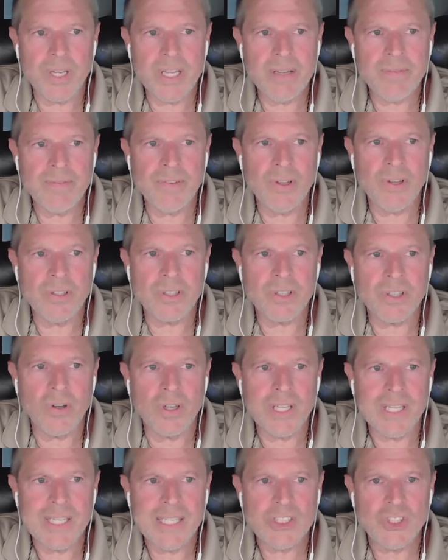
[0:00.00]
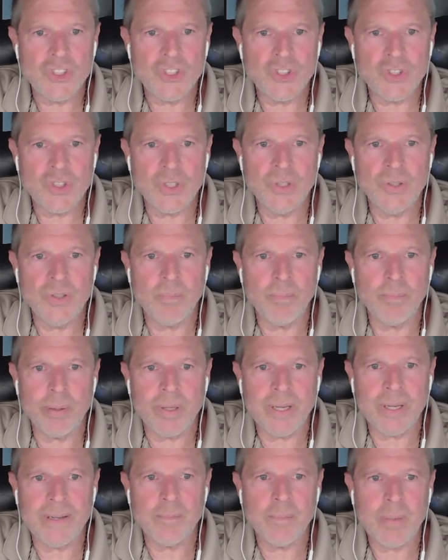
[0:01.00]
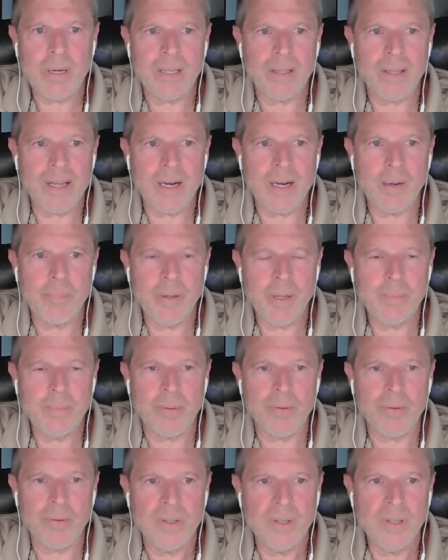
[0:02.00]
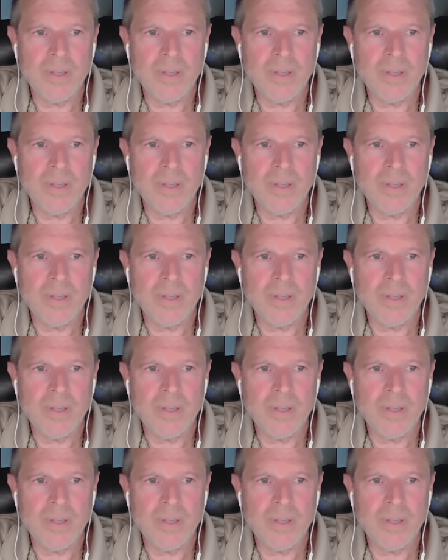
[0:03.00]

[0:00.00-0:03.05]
even though you're going to get sued and blamed by a lot of people.